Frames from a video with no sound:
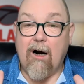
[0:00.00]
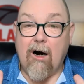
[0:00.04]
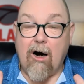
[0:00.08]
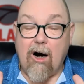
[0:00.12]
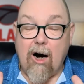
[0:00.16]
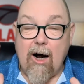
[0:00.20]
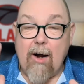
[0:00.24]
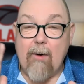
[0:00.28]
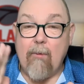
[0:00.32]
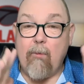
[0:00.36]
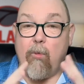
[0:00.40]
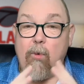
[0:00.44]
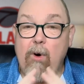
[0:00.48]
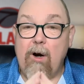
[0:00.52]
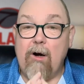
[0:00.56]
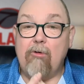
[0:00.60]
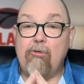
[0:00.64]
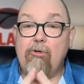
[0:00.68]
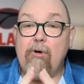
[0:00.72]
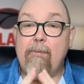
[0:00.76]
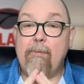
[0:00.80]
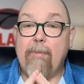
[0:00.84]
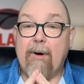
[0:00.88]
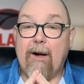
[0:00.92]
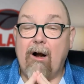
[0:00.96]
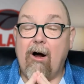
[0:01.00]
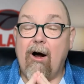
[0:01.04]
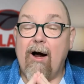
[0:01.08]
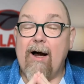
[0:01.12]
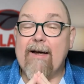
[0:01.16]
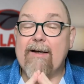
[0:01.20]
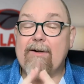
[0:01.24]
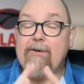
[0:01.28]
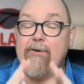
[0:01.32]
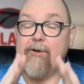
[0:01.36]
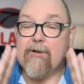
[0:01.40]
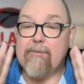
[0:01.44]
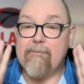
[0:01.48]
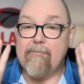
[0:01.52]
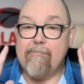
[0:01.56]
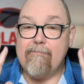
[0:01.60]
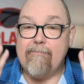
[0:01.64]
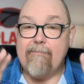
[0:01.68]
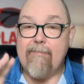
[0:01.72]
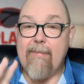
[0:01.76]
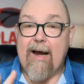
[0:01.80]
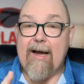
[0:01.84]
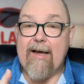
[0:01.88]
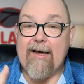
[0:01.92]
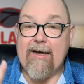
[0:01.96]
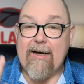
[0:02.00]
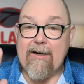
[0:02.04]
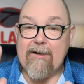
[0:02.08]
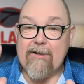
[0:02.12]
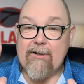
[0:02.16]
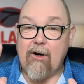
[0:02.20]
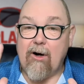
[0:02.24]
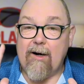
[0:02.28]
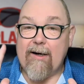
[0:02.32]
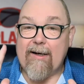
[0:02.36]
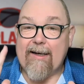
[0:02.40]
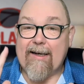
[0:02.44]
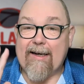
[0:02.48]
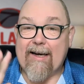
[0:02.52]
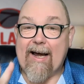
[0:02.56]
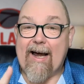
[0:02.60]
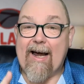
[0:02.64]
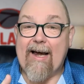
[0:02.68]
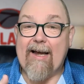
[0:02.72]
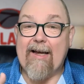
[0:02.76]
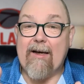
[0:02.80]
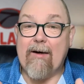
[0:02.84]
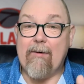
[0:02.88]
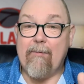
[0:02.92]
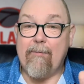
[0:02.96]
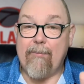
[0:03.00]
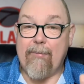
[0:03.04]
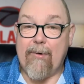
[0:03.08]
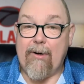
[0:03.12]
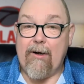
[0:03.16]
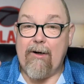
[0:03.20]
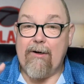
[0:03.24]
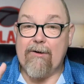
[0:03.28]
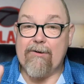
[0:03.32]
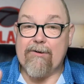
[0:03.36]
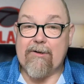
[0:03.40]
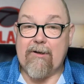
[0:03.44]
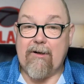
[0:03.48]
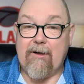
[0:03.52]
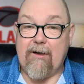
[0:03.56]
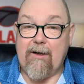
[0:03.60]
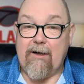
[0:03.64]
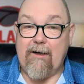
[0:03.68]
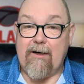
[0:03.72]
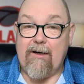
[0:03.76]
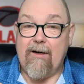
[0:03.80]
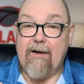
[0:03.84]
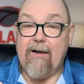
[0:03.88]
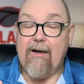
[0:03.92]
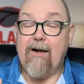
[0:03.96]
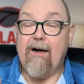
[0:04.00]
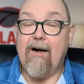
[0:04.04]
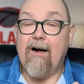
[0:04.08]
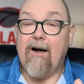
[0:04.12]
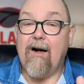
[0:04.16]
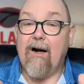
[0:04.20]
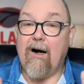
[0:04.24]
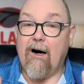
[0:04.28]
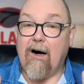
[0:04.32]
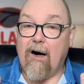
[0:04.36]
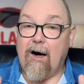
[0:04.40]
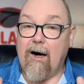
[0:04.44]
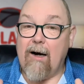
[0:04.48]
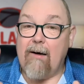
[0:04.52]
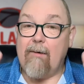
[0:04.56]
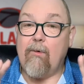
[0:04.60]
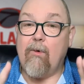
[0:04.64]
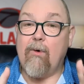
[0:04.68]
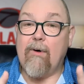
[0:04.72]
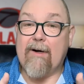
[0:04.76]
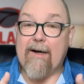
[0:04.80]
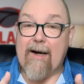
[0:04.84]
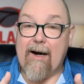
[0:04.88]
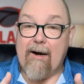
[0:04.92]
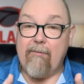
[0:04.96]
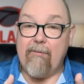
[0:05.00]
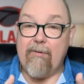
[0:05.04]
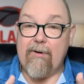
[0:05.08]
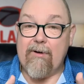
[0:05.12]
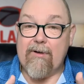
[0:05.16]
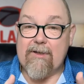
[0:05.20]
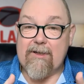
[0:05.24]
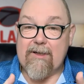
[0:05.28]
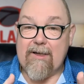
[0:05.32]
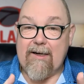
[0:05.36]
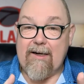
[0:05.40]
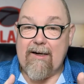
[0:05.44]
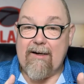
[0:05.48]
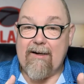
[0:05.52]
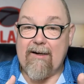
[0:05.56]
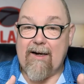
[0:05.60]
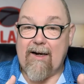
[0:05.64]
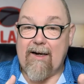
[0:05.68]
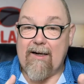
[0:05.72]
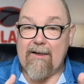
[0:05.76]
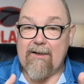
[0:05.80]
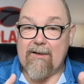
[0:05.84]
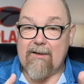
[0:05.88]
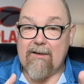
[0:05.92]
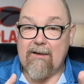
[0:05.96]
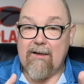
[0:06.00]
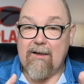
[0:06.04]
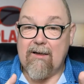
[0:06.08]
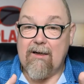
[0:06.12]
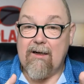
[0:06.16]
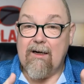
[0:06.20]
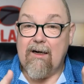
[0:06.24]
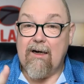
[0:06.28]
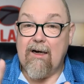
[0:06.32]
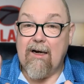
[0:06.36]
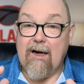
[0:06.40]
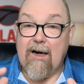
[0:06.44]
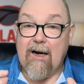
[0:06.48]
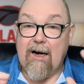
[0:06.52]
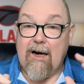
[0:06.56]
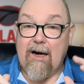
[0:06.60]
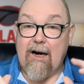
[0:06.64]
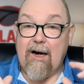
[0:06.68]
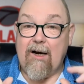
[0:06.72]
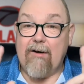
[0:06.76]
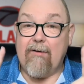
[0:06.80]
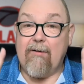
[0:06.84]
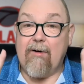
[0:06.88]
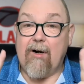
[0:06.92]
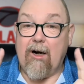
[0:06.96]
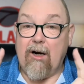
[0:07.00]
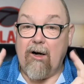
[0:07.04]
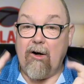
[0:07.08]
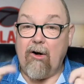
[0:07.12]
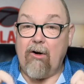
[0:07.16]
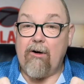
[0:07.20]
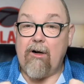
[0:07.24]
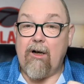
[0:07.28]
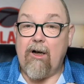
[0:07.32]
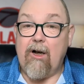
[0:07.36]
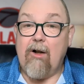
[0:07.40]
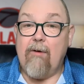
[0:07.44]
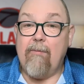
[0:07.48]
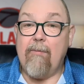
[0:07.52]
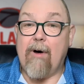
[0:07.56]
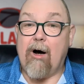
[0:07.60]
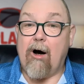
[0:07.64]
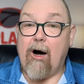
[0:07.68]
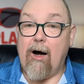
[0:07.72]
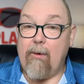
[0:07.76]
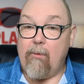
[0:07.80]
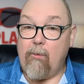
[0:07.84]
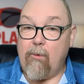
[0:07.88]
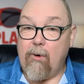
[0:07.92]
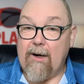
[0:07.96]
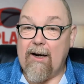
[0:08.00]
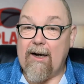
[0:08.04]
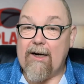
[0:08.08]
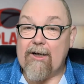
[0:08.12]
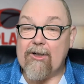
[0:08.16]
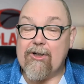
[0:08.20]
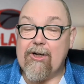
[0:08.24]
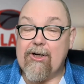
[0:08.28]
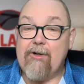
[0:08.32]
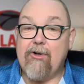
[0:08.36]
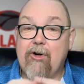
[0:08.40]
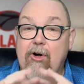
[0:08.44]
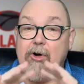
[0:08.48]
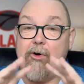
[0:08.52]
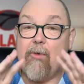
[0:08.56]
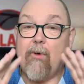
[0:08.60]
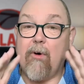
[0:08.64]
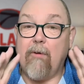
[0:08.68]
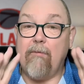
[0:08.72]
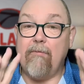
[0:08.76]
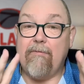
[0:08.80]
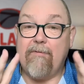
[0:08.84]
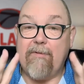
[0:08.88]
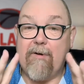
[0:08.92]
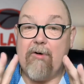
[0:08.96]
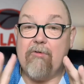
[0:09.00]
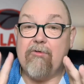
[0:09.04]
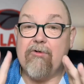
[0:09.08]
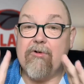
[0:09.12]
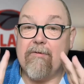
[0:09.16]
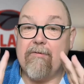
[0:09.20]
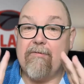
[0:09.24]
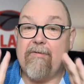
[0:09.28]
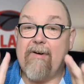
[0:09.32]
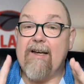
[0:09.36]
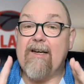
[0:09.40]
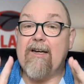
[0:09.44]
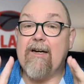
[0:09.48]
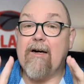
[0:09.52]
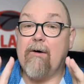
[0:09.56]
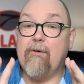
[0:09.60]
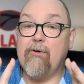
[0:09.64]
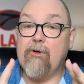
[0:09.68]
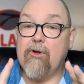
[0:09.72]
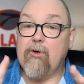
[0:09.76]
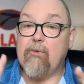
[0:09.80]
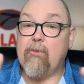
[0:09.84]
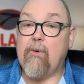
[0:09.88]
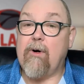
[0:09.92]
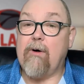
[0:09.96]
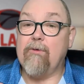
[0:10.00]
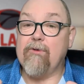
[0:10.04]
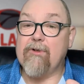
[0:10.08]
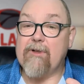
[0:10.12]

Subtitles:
I will reply to as many as I can personally. I will guarantee that. And a lot of them I will actually do on future videos as well.